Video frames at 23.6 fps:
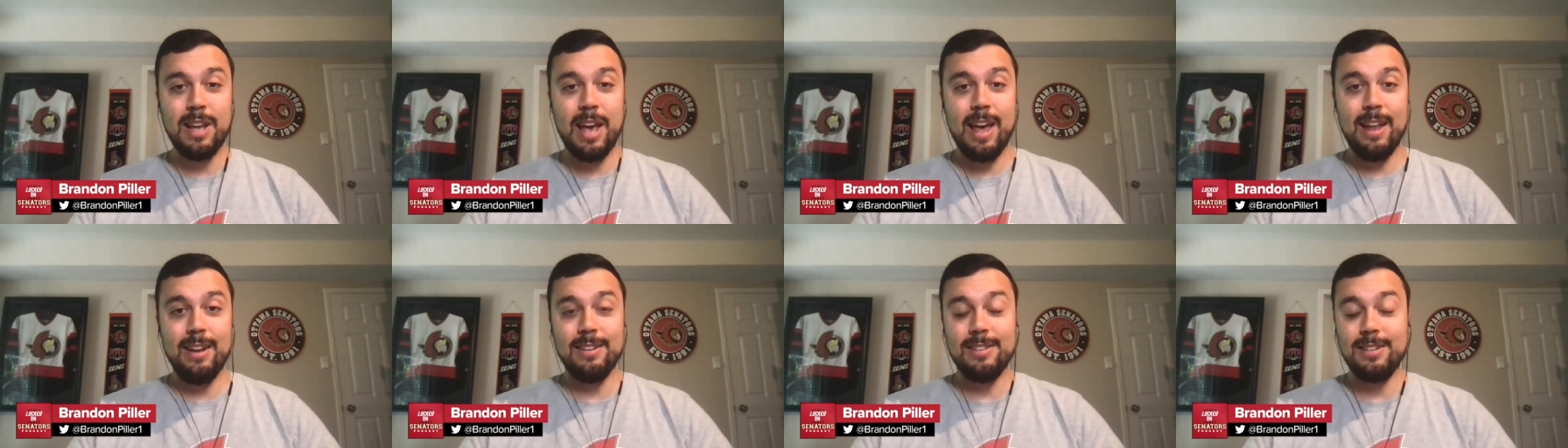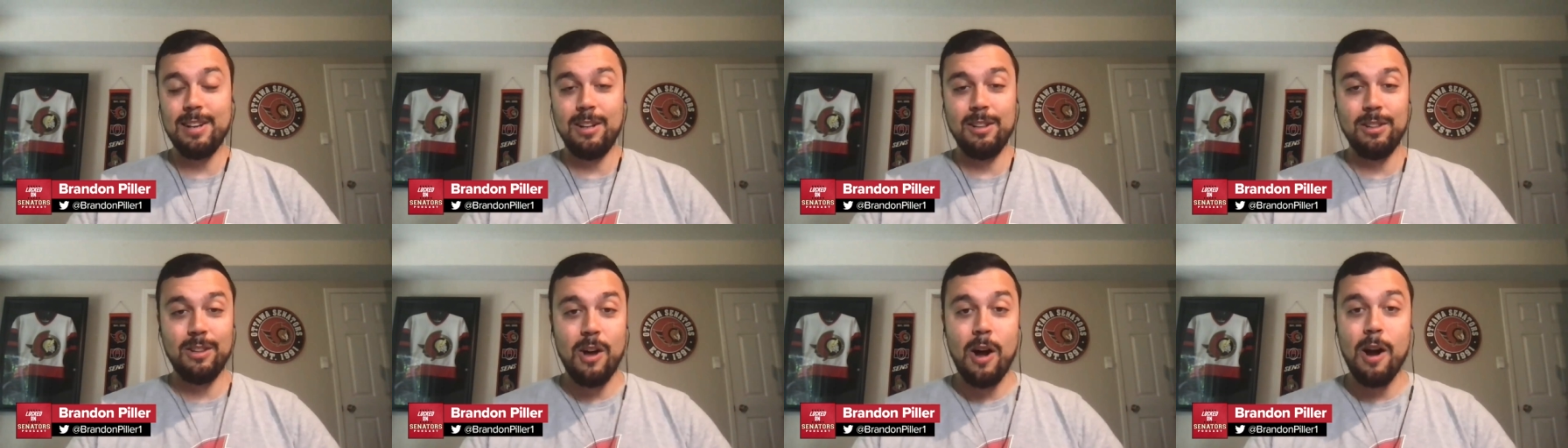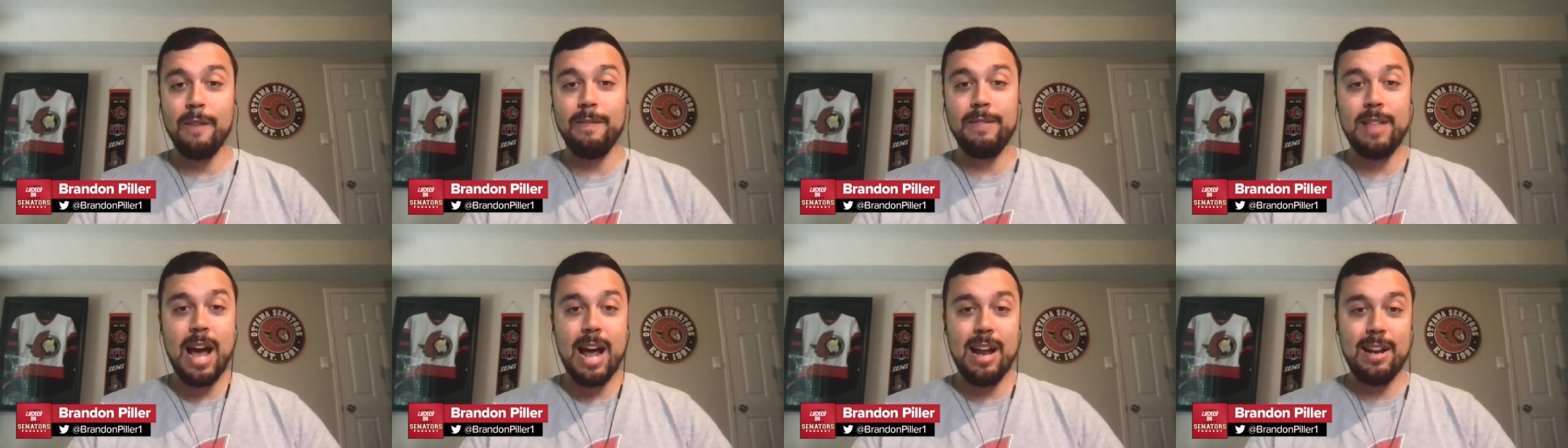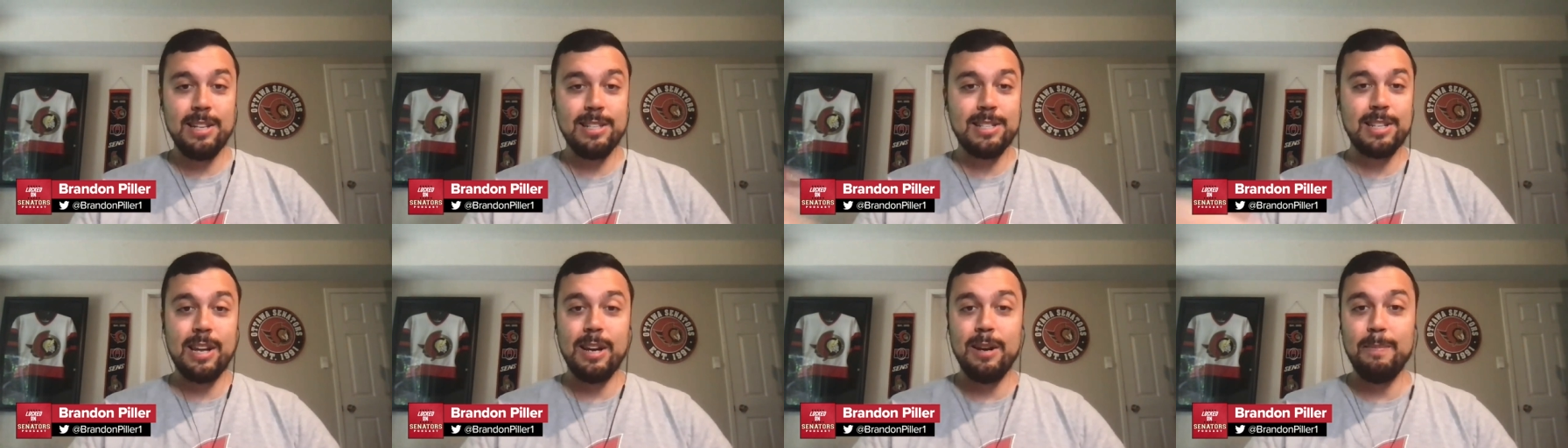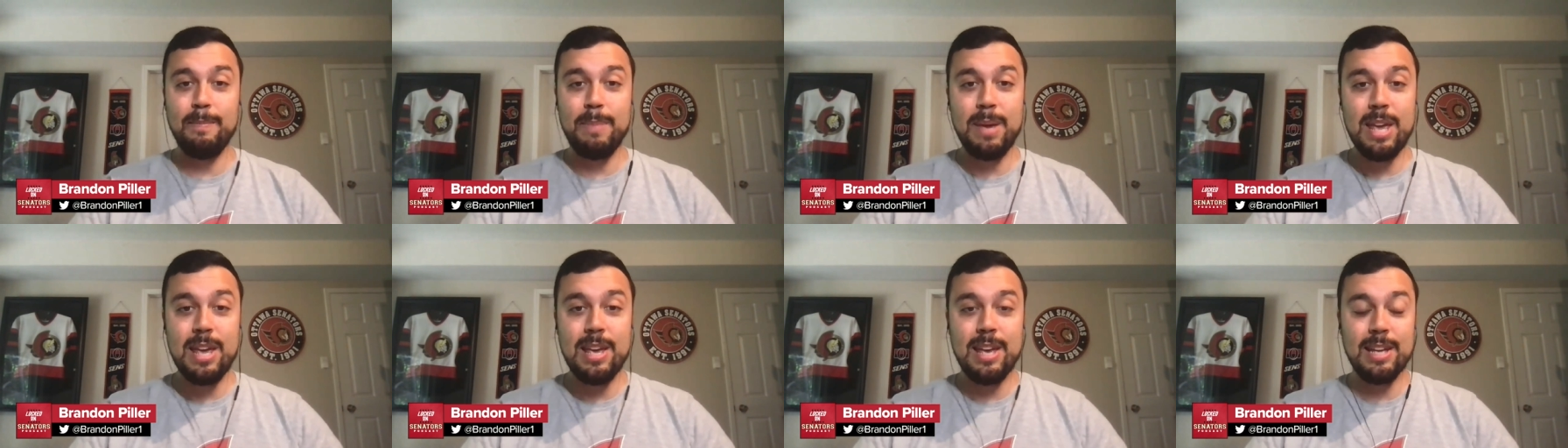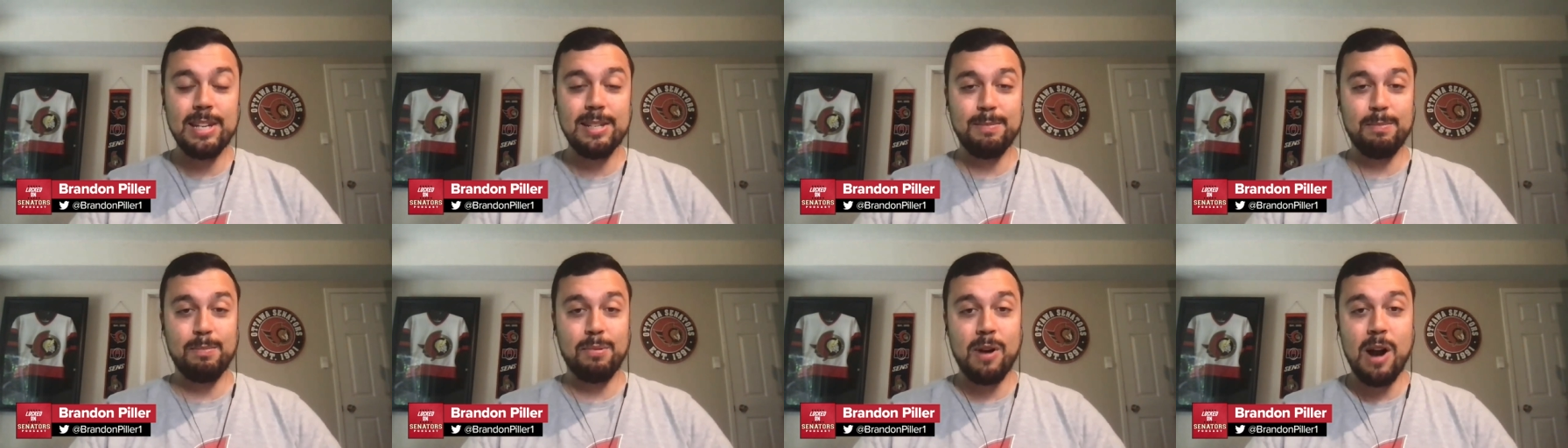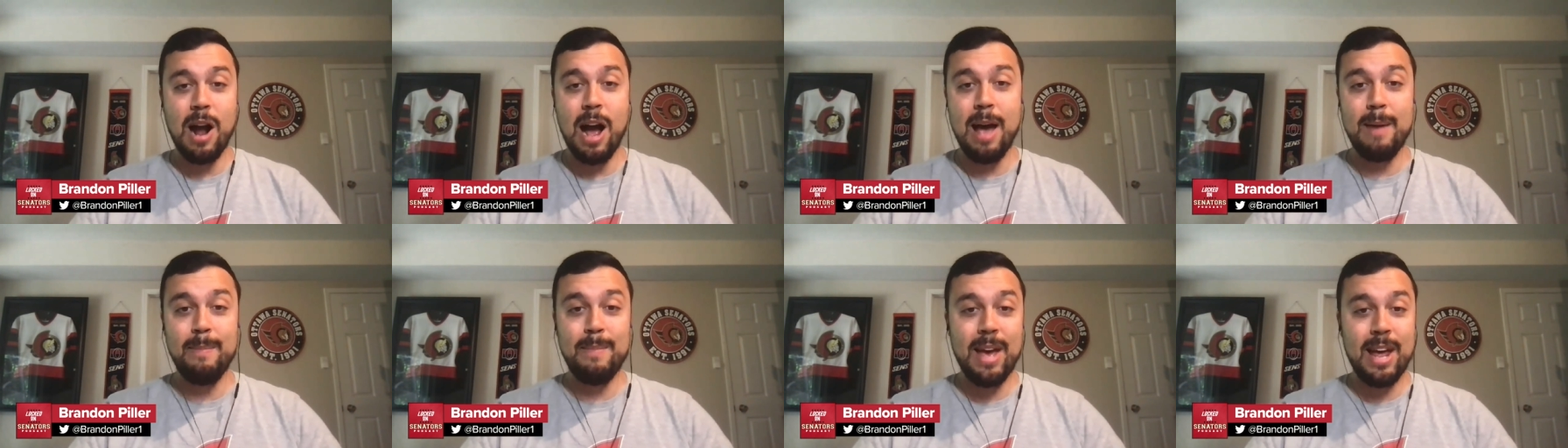and a lot of that is going to be his prime,